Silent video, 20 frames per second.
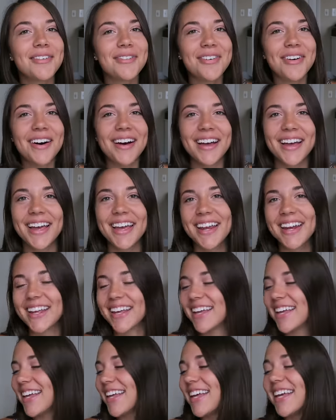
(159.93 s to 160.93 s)
But
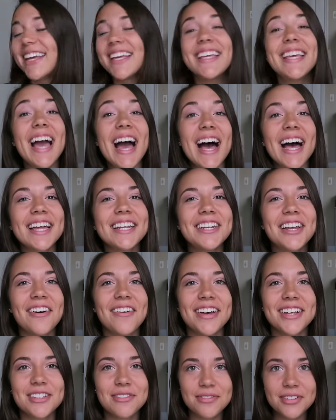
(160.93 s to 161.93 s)
yeah,
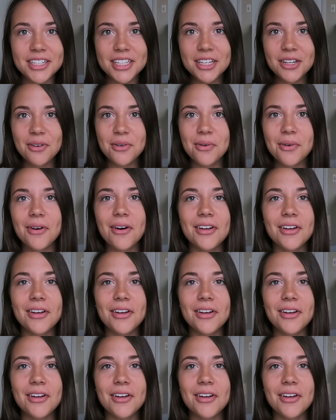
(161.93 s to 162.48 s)
no, it's really cool.